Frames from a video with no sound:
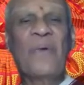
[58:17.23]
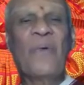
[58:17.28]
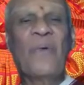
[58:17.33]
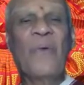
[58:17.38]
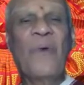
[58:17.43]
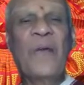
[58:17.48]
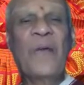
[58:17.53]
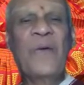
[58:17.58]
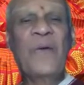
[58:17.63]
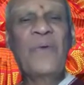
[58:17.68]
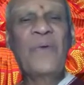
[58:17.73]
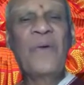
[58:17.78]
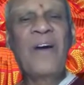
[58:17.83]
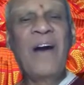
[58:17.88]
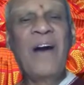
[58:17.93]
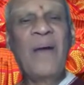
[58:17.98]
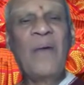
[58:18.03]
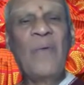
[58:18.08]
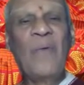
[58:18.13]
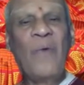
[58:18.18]
why you
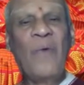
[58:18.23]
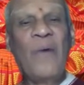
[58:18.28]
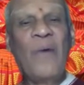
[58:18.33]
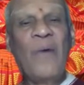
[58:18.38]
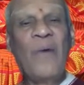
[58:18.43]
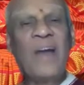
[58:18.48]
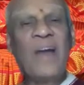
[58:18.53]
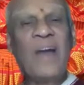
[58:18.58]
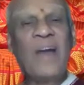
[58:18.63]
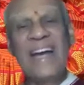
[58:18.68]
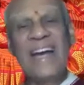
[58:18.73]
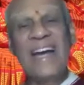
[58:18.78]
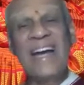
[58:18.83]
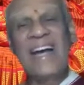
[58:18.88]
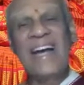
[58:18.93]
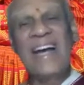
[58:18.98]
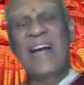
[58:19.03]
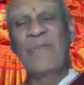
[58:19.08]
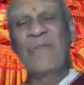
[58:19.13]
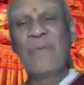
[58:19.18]
call one as
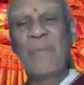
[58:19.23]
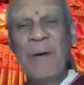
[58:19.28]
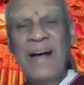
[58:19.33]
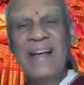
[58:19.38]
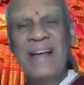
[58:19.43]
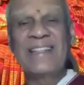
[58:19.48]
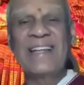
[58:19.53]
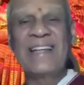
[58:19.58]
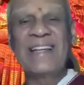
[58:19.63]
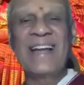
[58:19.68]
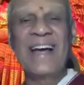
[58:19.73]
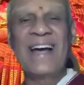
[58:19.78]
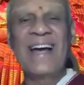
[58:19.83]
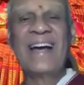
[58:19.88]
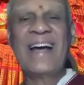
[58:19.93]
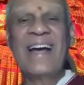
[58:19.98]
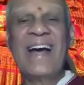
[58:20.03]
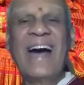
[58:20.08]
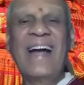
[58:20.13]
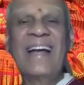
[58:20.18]
ahangraha
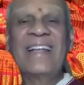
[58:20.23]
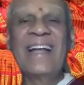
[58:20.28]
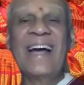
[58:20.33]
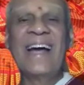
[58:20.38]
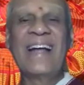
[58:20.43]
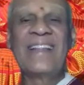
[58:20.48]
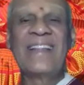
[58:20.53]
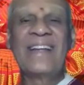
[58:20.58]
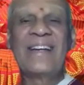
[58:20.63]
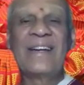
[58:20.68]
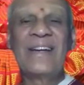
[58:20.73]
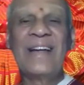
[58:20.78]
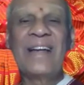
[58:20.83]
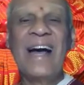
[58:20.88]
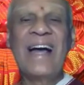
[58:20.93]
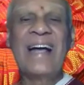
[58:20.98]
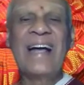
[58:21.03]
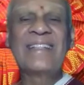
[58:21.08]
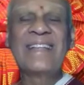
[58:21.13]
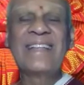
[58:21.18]
upasana and the other
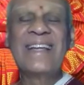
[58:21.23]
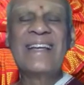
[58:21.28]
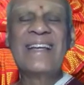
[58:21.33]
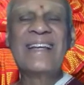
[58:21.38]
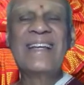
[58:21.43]
as